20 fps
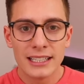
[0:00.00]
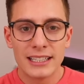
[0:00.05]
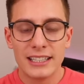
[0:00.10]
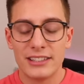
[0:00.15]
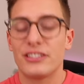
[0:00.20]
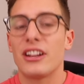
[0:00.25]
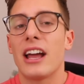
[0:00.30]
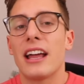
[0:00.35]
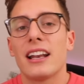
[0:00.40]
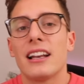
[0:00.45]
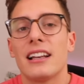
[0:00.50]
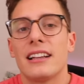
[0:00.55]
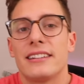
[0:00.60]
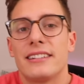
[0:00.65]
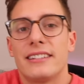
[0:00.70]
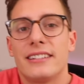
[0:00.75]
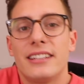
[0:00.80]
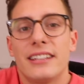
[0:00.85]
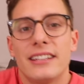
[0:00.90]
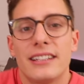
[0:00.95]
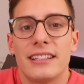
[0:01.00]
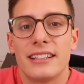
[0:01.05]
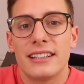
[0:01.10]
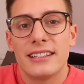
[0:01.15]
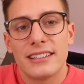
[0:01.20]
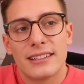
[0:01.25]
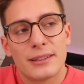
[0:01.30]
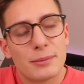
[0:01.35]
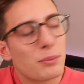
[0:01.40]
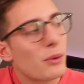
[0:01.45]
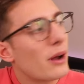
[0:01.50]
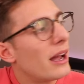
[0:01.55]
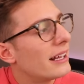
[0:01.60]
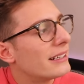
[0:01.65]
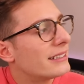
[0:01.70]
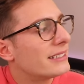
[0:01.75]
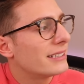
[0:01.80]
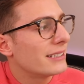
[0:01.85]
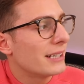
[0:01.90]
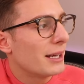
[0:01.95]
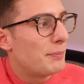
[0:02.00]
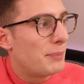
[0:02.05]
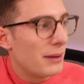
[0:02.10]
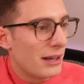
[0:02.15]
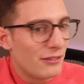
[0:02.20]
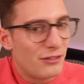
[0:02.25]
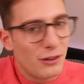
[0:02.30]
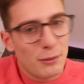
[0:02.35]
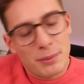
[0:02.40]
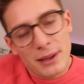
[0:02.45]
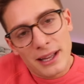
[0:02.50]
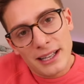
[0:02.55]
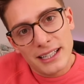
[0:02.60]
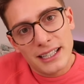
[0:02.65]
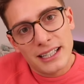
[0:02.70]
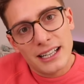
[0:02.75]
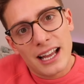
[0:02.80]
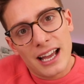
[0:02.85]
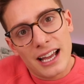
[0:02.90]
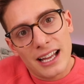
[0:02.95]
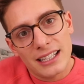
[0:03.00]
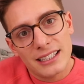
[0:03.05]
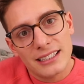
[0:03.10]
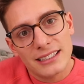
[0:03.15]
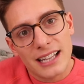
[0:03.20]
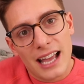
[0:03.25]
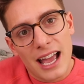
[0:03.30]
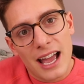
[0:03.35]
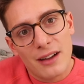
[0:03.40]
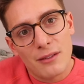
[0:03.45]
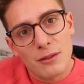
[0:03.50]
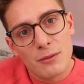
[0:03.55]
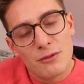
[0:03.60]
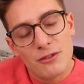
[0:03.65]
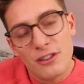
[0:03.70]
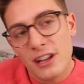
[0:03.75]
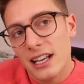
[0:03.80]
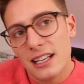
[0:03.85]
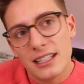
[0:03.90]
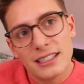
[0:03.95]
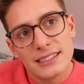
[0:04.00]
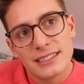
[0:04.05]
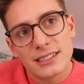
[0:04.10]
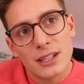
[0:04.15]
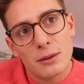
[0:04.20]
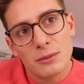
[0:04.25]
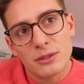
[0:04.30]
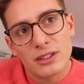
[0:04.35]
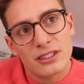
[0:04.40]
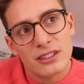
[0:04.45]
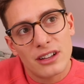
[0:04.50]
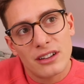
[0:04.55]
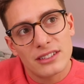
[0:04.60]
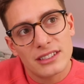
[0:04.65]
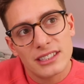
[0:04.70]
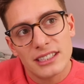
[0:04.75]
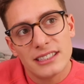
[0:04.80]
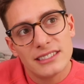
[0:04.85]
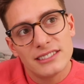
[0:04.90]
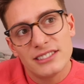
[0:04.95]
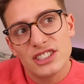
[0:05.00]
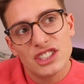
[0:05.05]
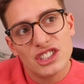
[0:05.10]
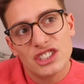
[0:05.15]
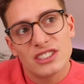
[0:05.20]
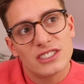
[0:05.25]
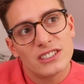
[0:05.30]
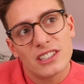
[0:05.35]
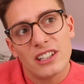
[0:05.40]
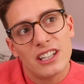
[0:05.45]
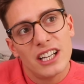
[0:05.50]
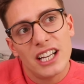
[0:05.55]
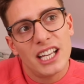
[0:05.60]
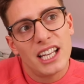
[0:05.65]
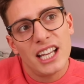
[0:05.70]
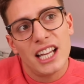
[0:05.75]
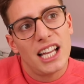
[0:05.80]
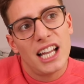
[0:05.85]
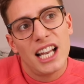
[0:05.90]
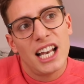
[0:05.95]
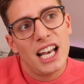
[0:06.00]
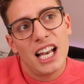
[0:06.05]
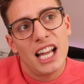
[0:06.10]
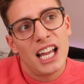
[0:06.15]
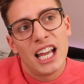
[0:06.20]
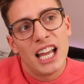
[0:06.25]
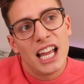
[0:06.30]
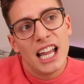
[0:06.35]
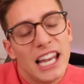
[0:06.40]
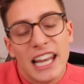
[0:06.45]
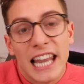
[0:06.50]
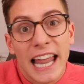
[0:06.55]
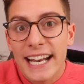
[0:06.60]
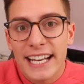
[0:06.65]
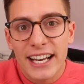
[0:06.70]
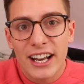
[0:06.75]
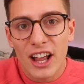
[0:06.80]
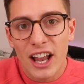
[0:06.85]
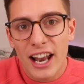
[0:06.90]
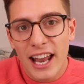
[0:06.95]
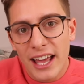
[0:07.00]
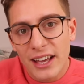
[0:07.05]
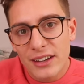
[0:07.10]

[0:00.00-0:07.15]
This channel is to spread a bit of opinion and how I'm feeling. So I'm just going to let it all